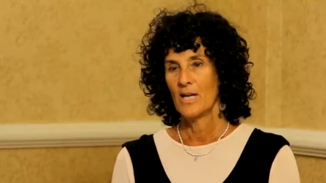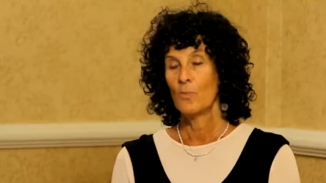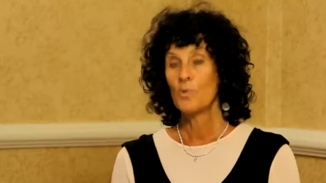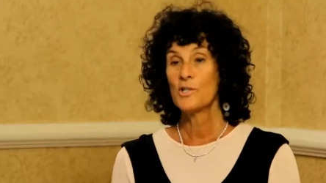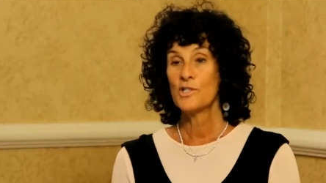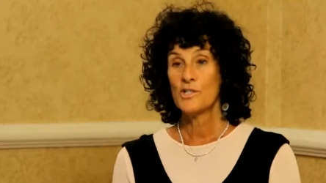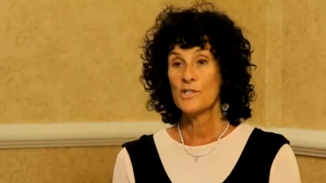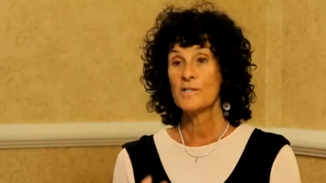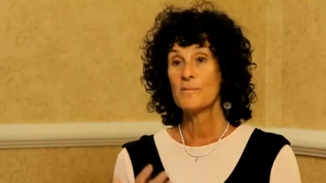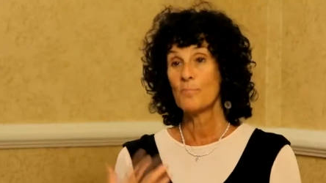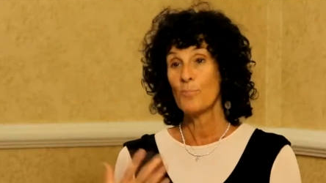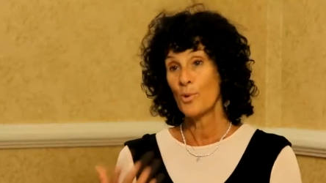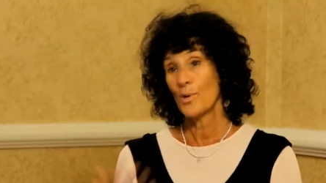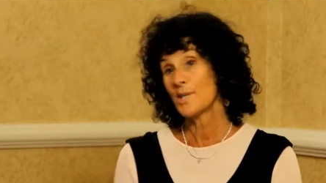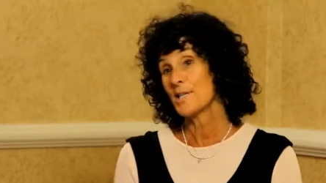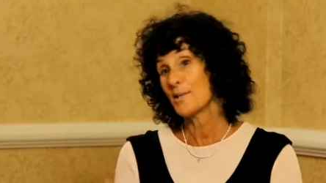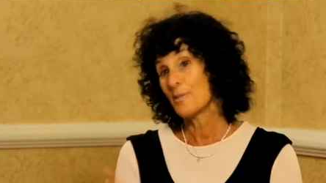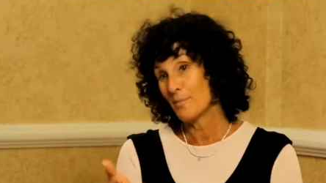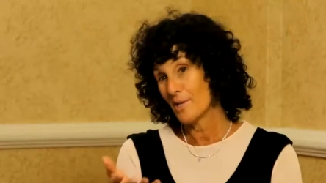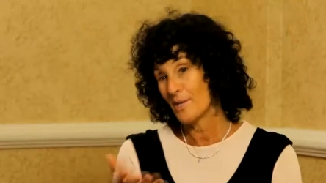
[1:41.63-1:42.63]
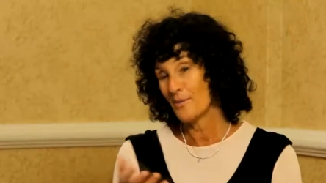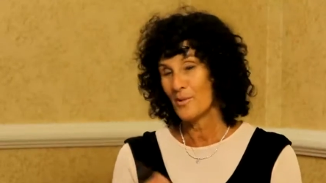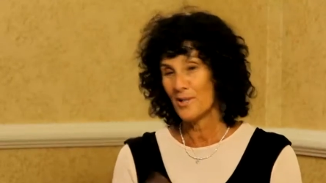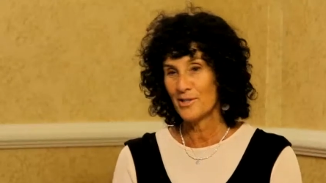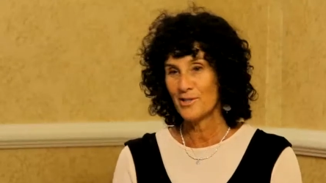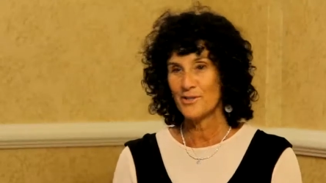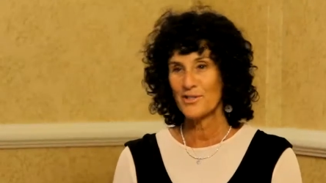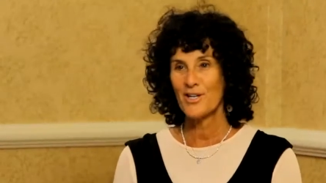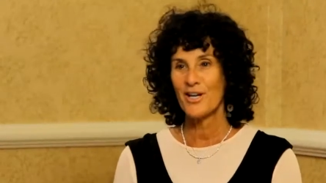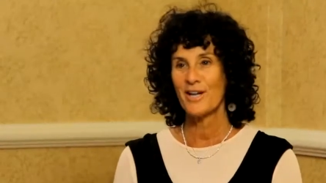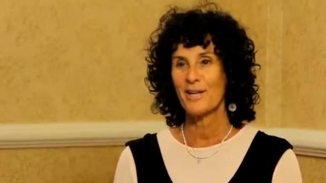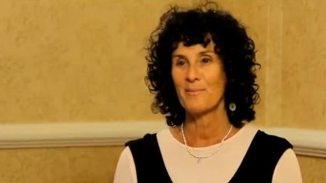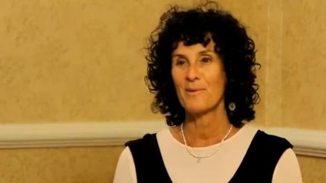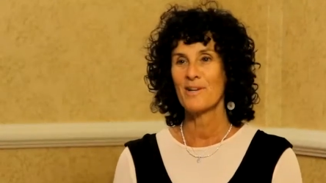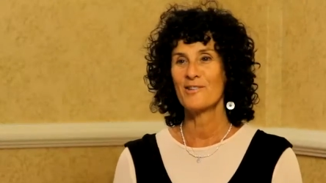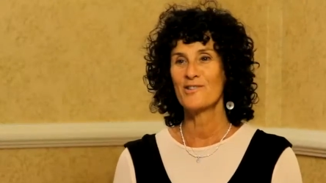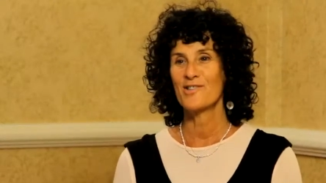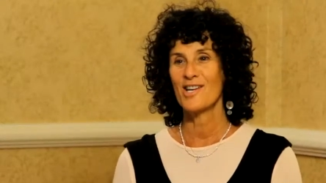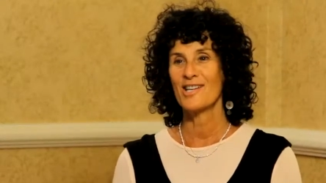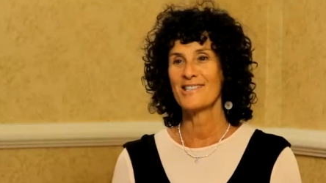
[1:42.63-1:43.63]
which is important to me. When you're talking
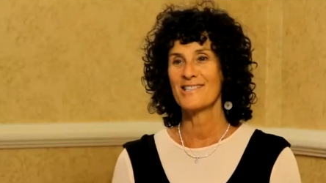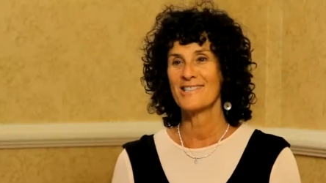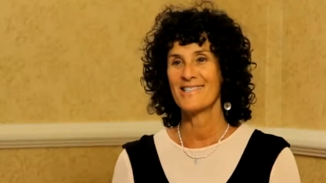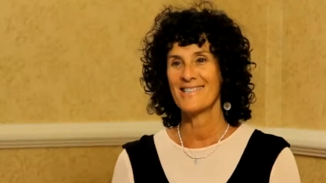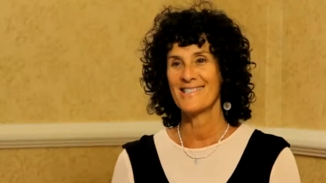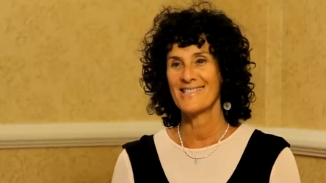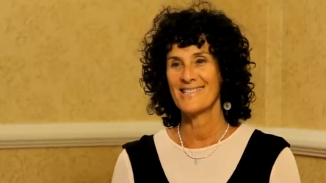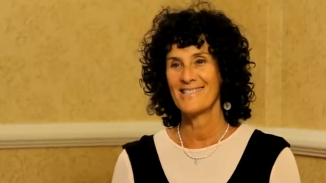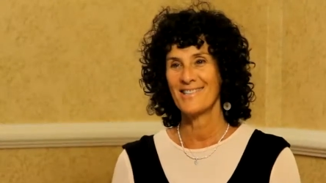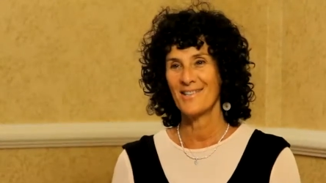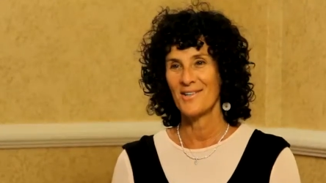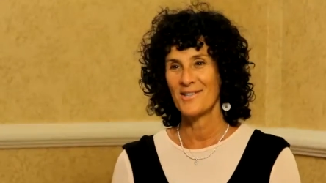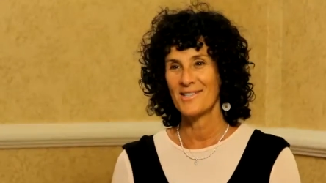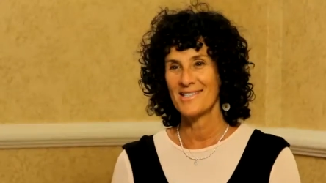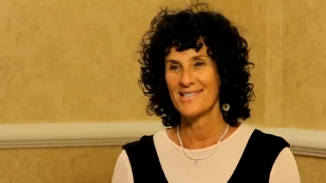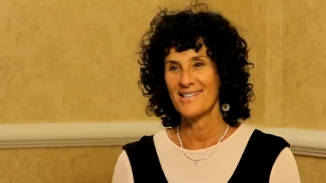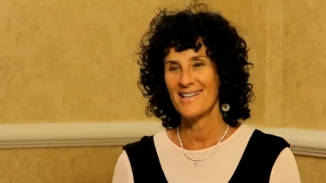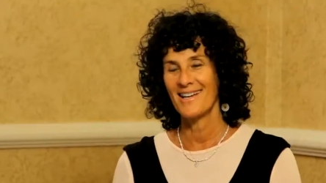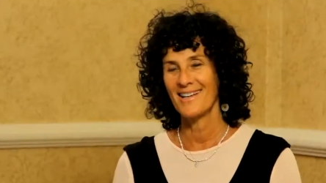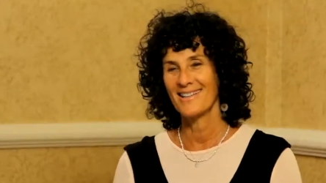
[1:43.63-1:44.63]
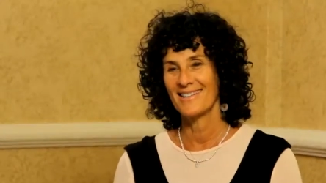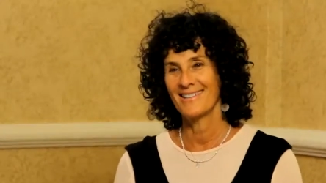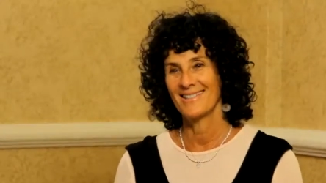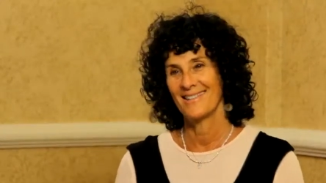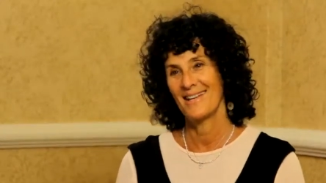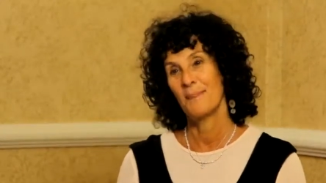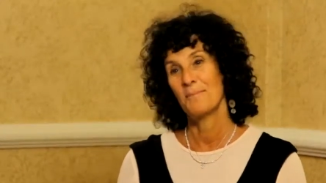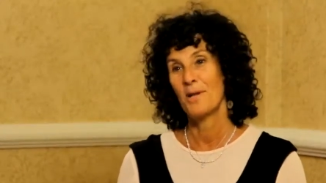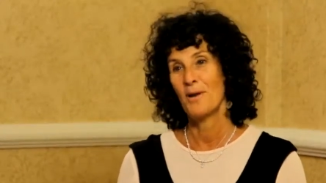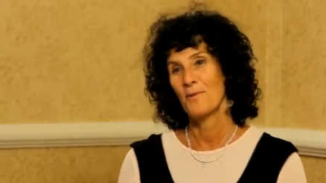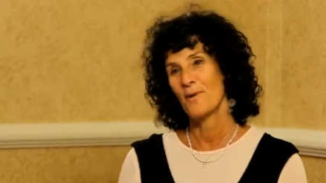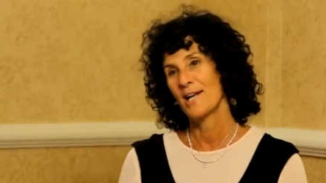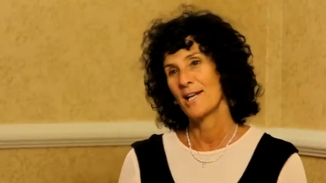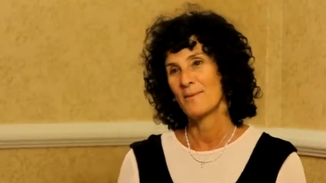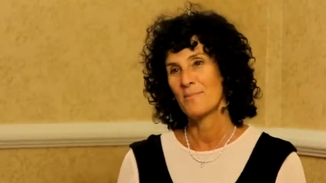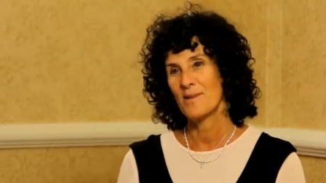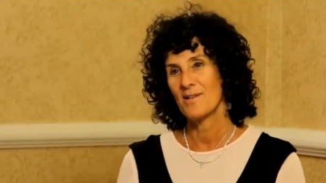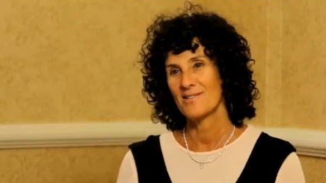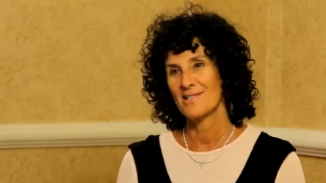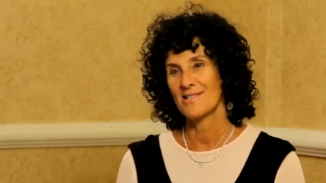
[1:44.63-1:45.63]
about justice, you know, it's not. I'm not
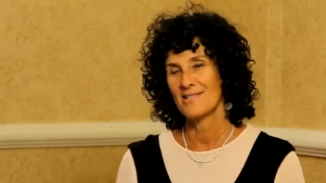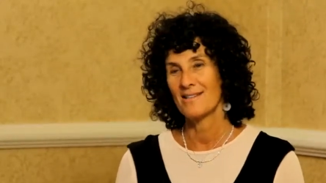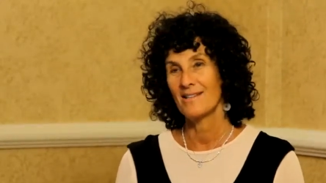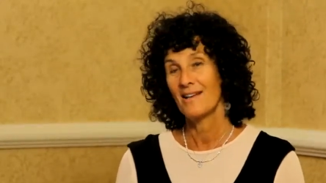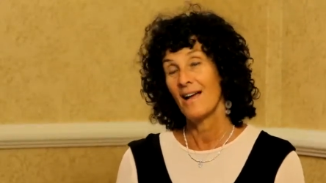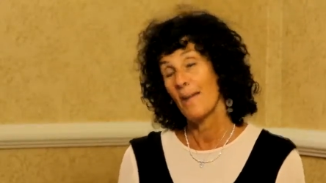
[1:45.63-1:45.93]
writing about.